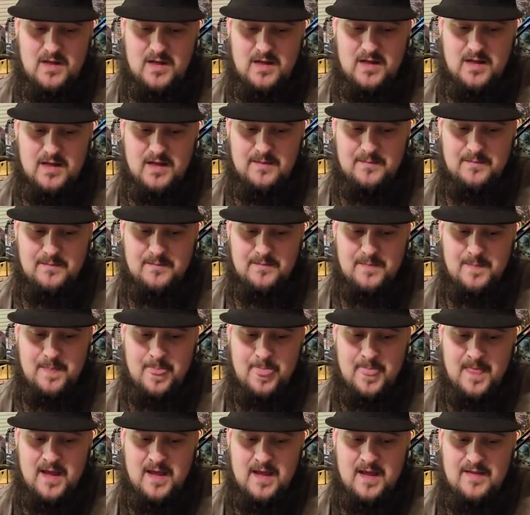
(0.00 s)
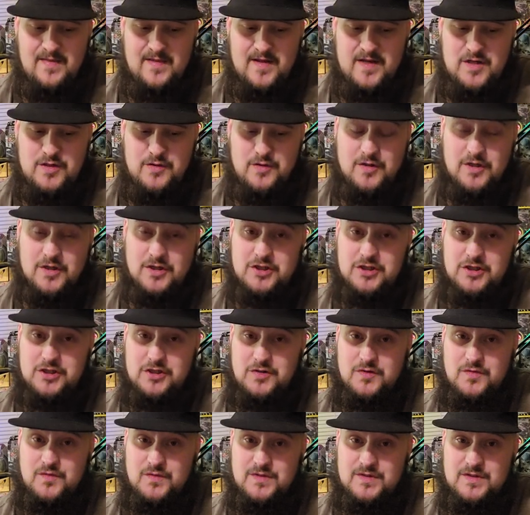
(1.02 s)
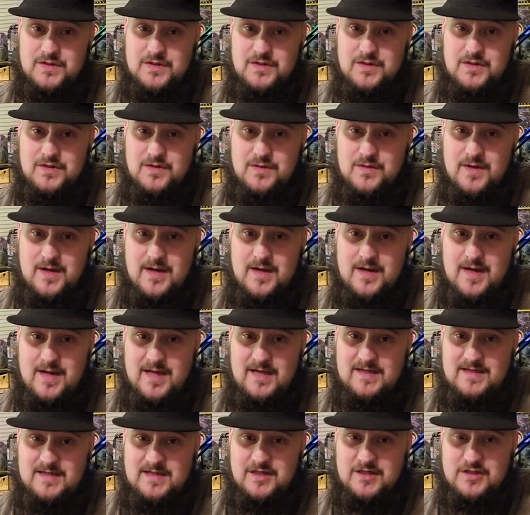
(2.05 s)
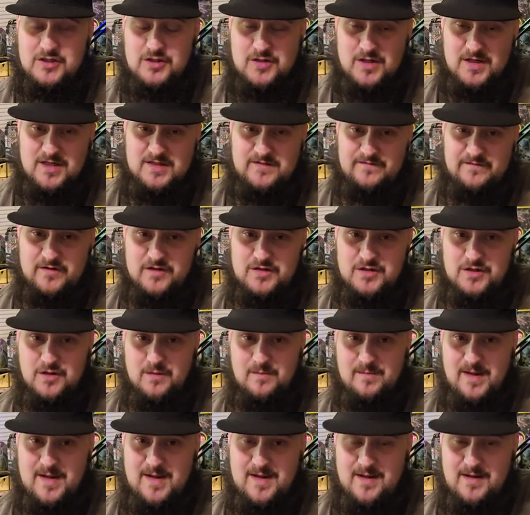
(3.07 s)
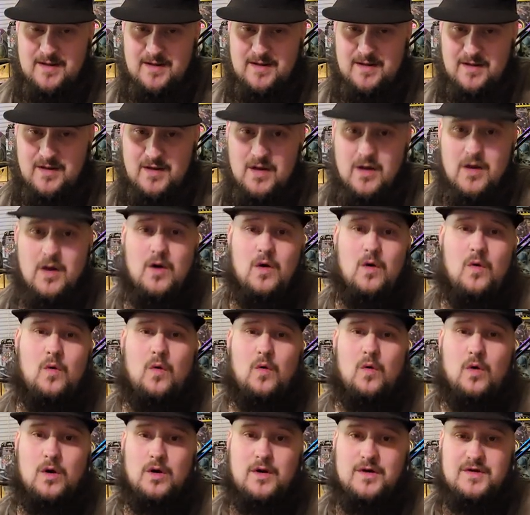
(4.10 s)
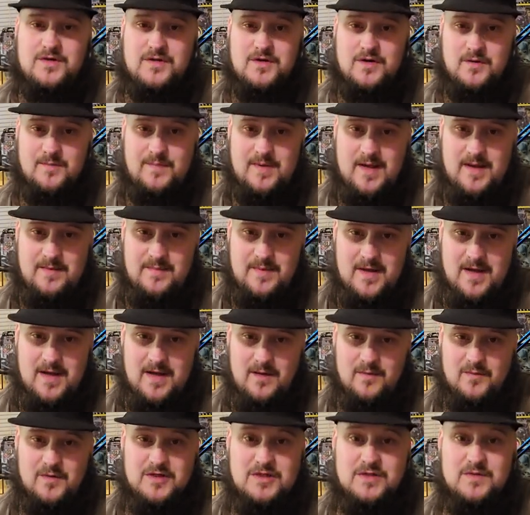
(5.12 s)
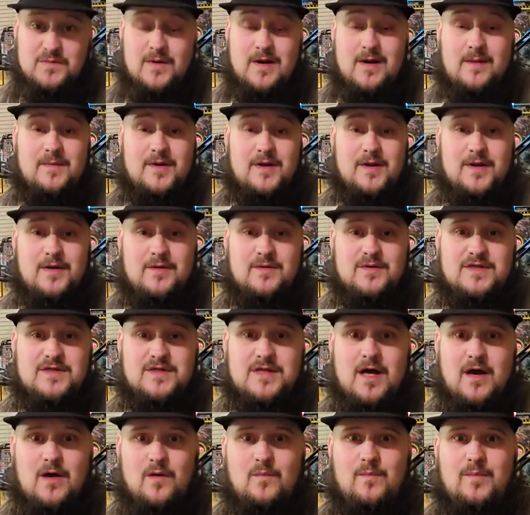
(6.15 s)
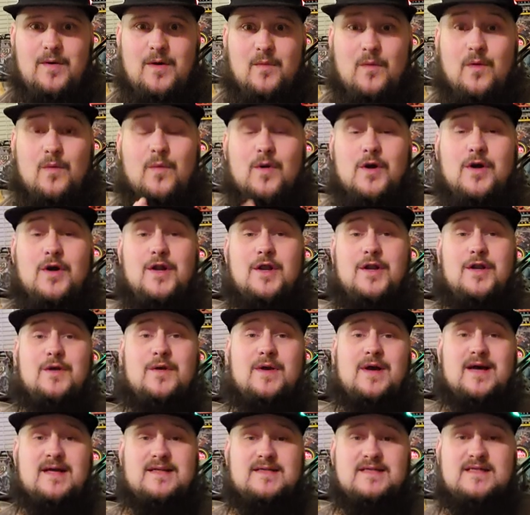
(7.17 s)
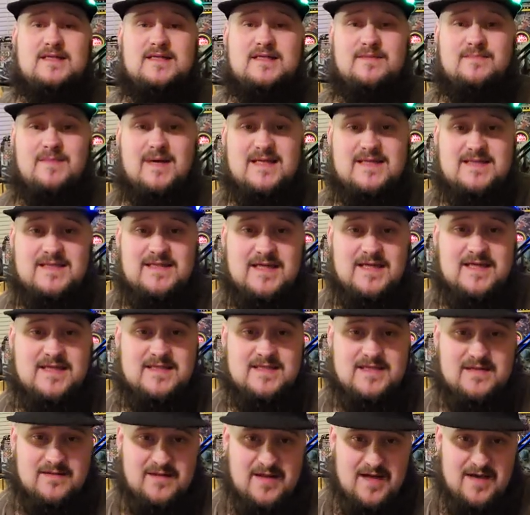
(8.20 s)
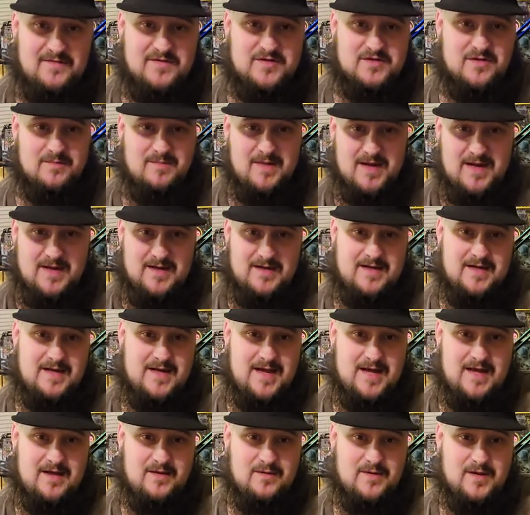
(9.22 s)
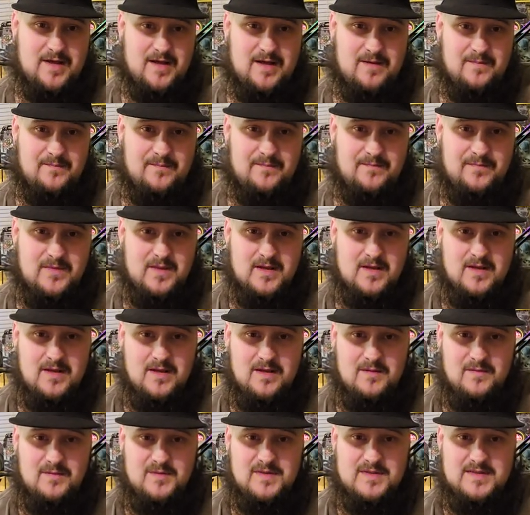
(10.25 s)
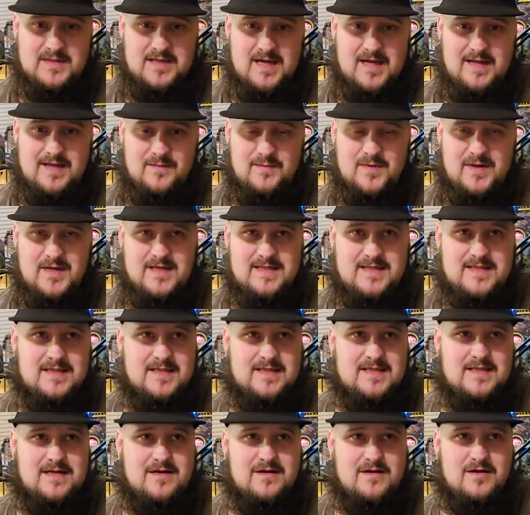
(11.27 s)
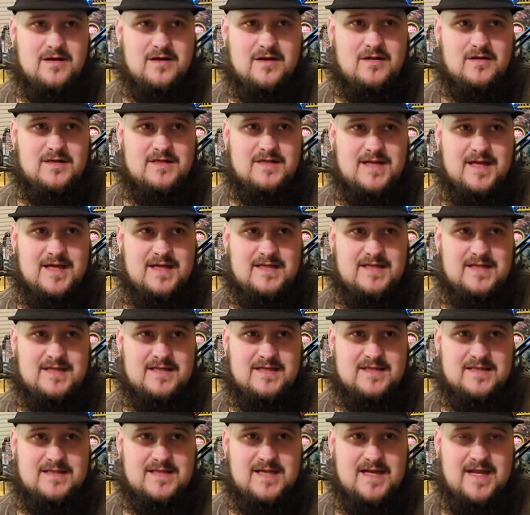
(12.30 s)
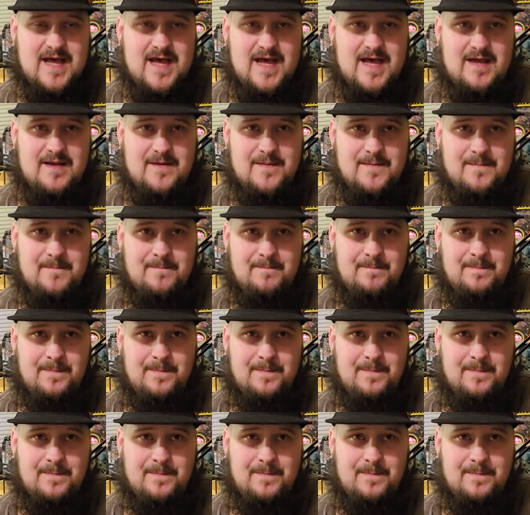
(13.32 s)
Um, and then you can choose to do an ACH transfer to your bank or to your PayPal, which is what I'm going to do. So, but what we're going to do, guys, this is my sixth live stream I did today, okay? It was, I think we did $600 net sales today.